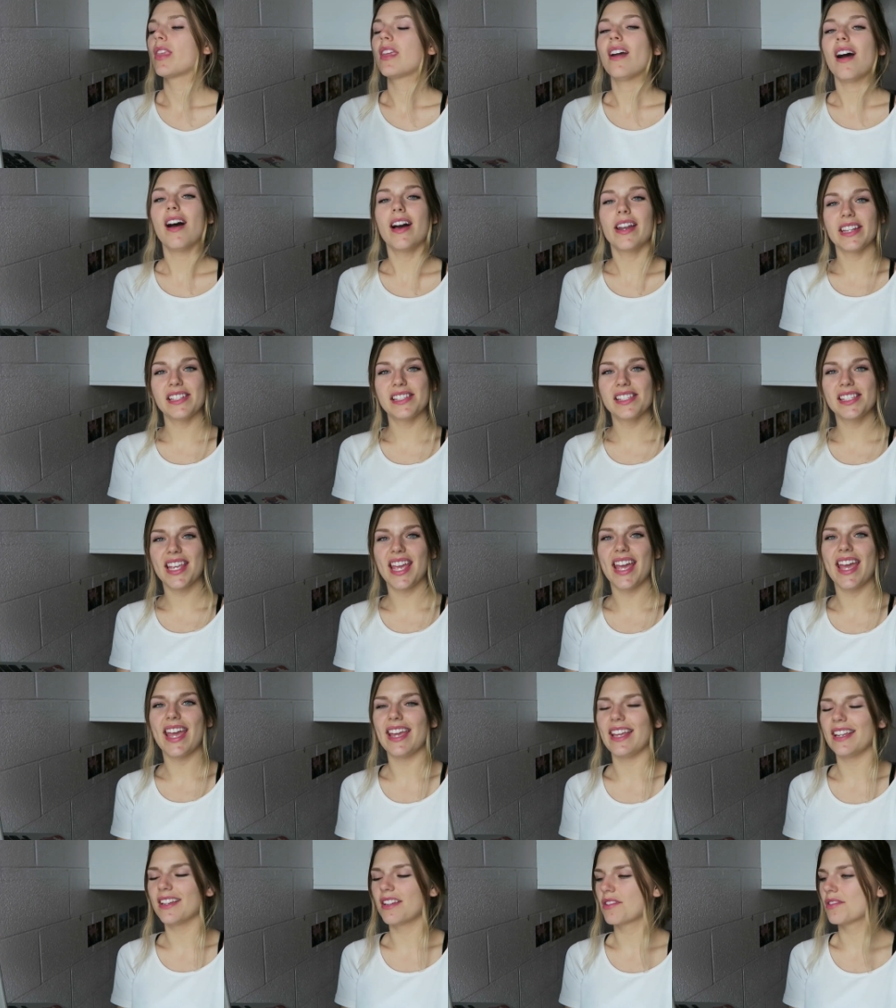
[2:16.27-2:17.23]
Goddess
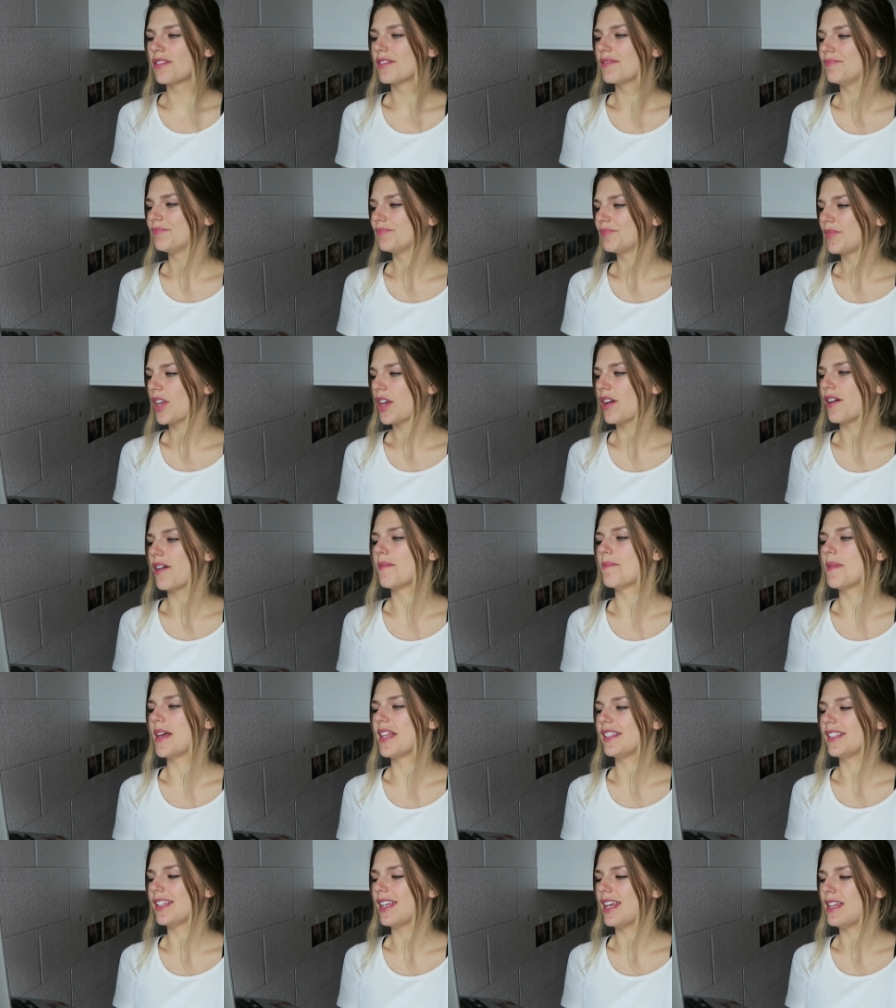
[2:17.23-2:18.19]
Kate
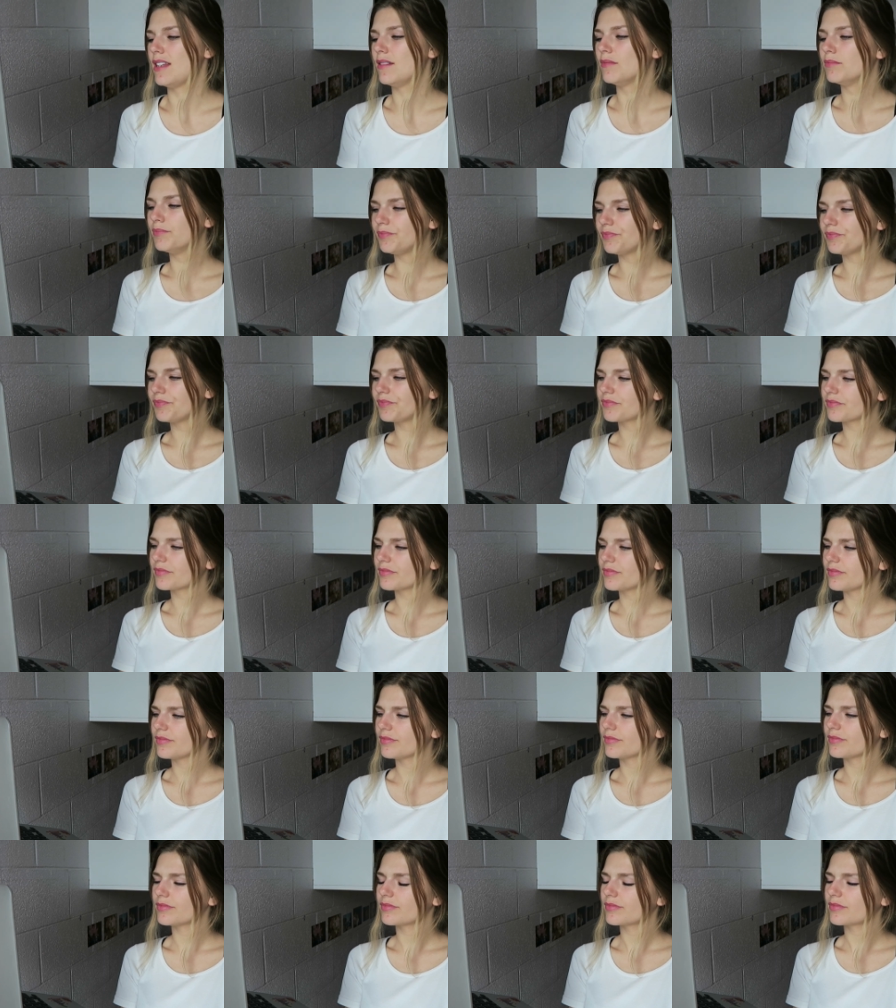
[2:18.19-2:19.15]
commented,
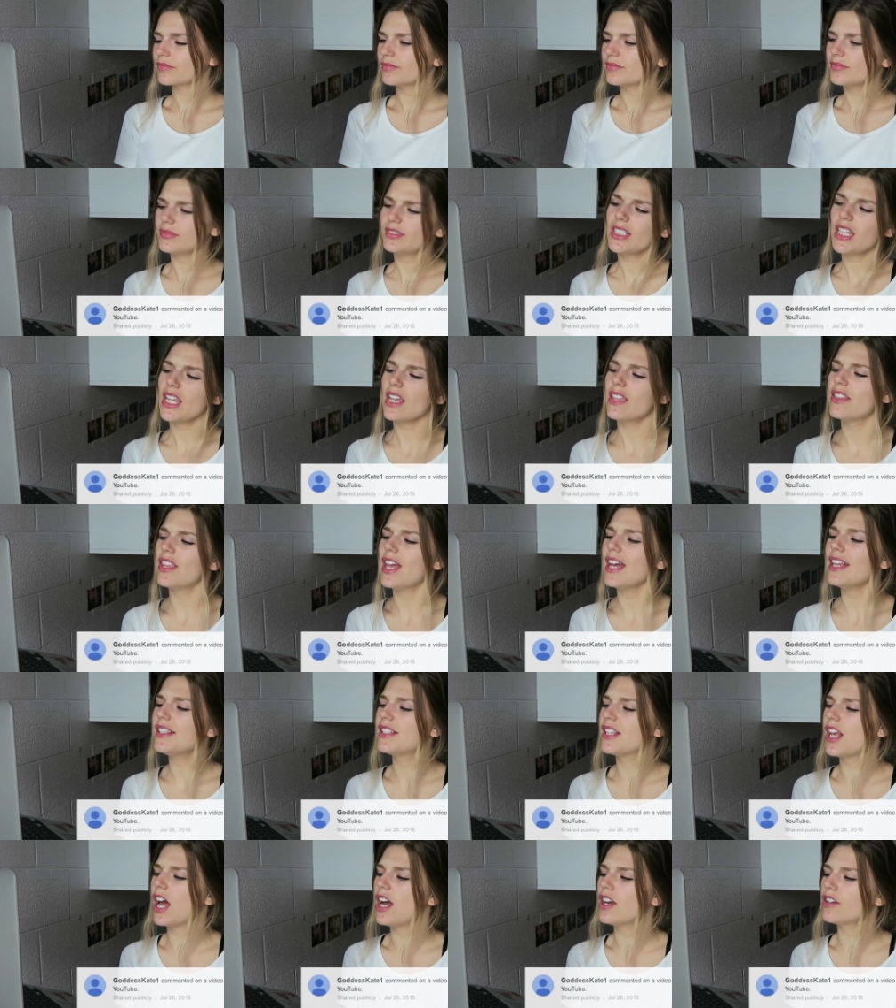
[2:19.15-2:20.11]

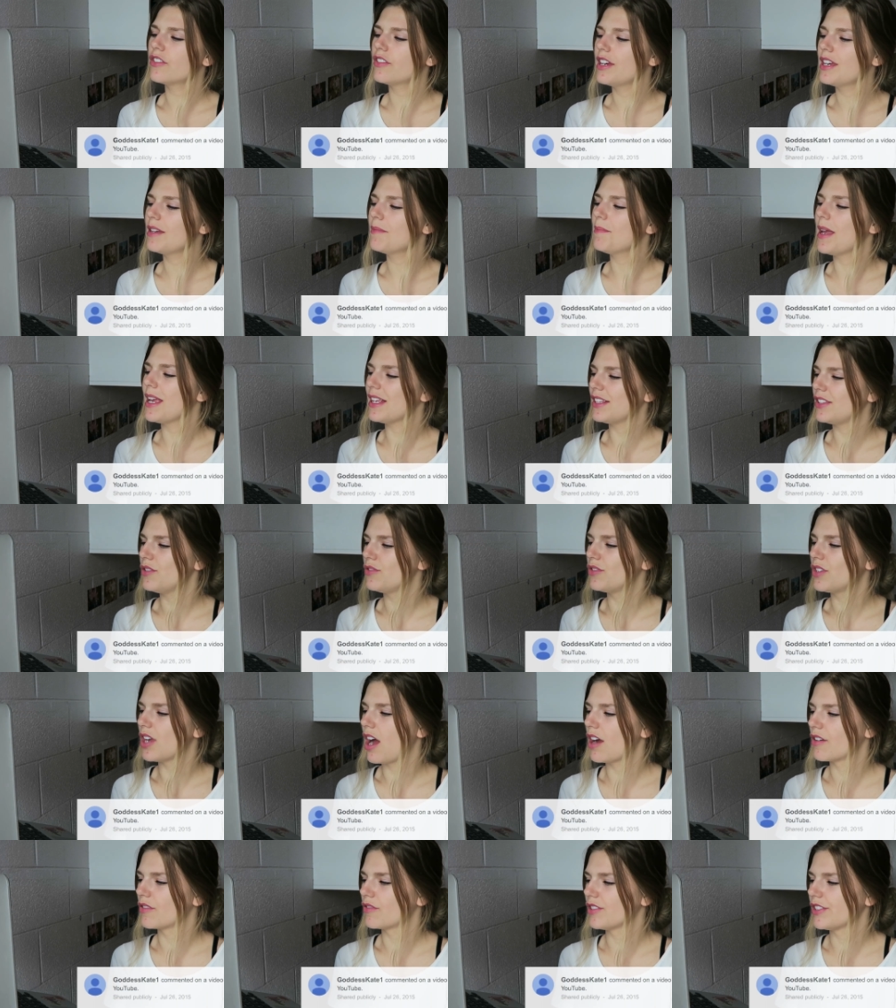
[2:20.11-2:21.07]
that tongue ring makes you
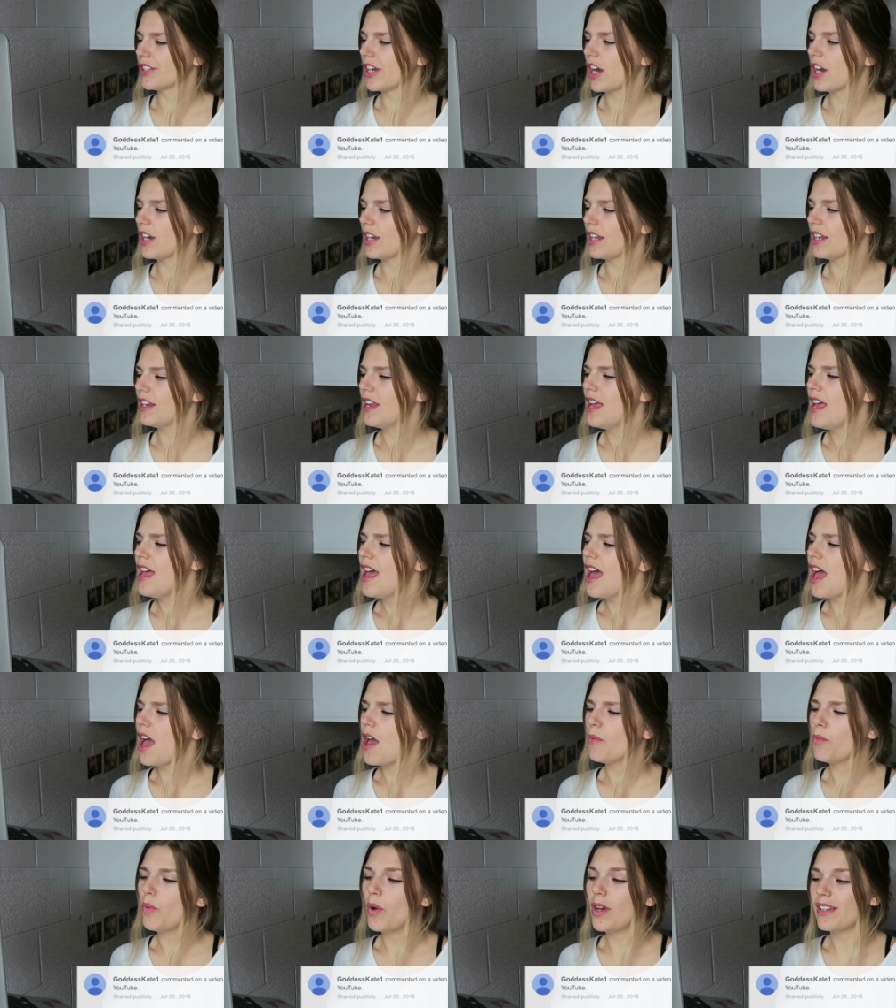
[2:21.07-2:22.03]
talk retarded,
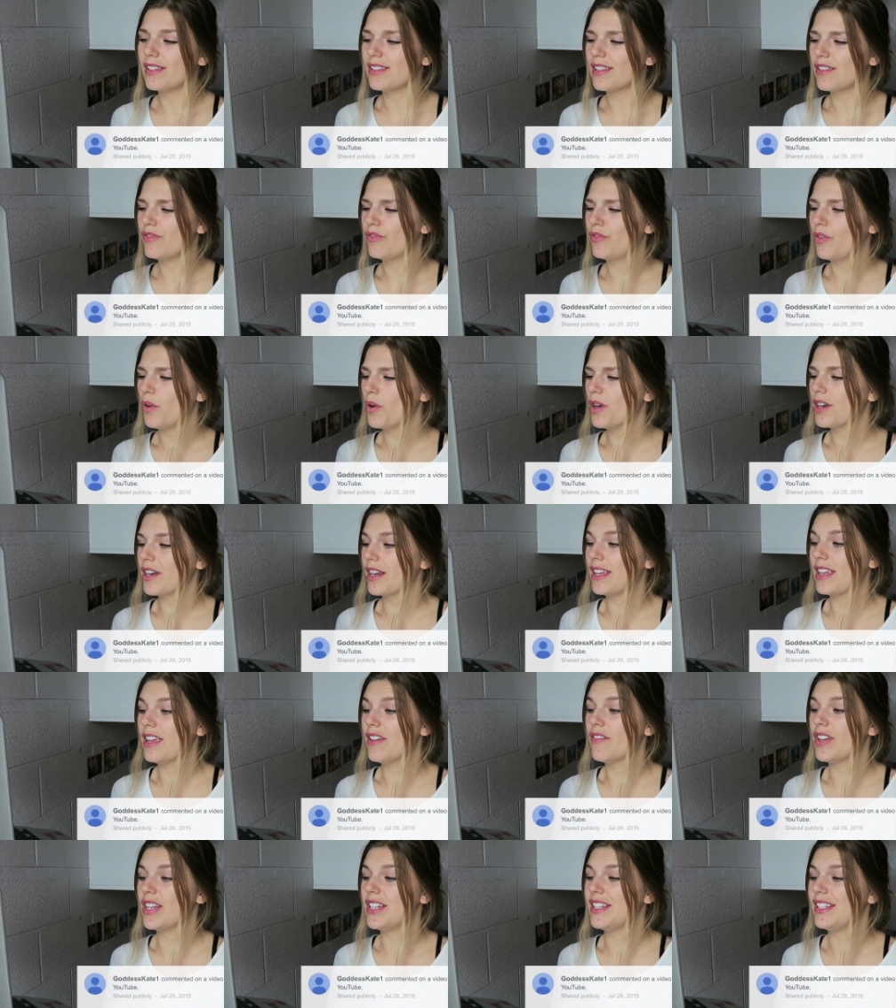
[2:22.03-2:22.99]
and what is it for, to
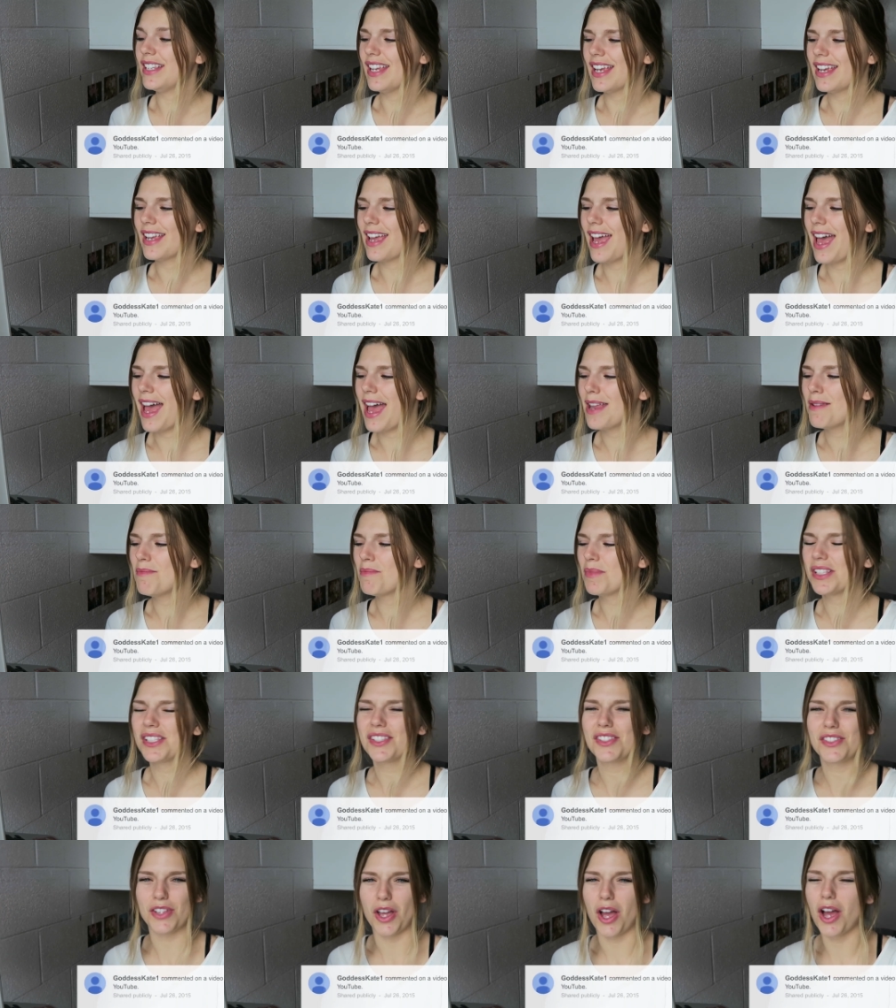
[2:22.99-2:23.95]
give a dickhead
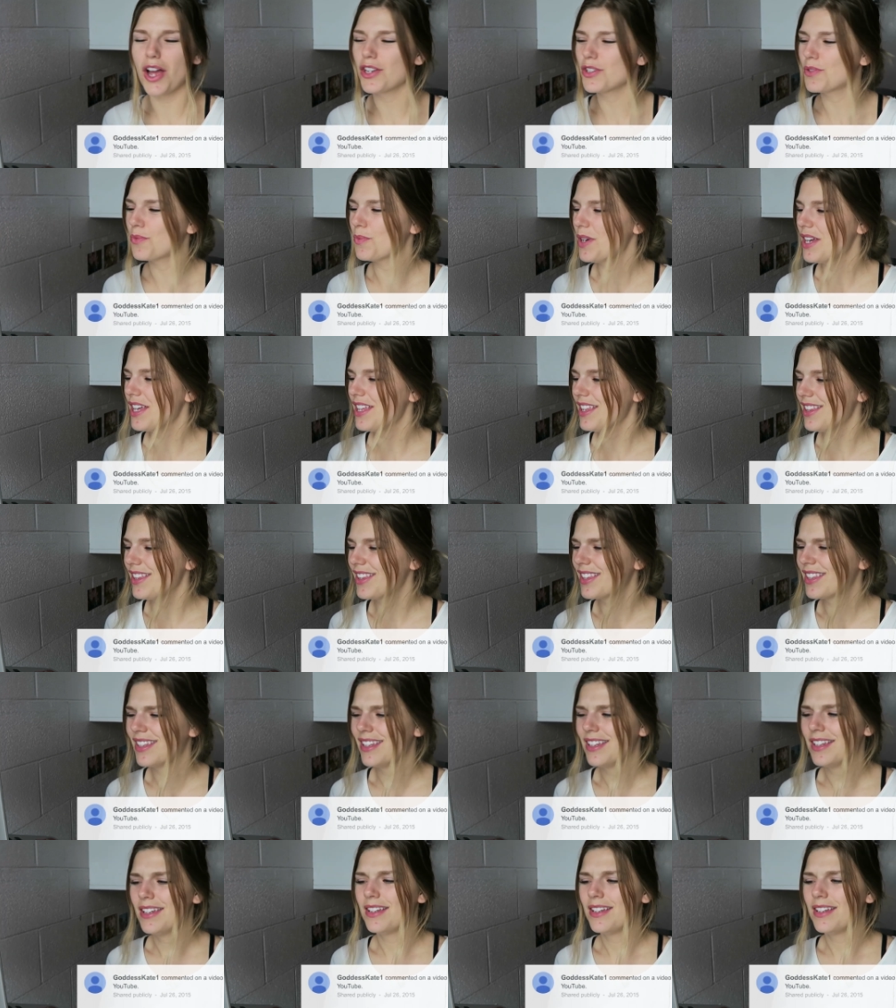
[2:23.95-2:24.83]
massage with?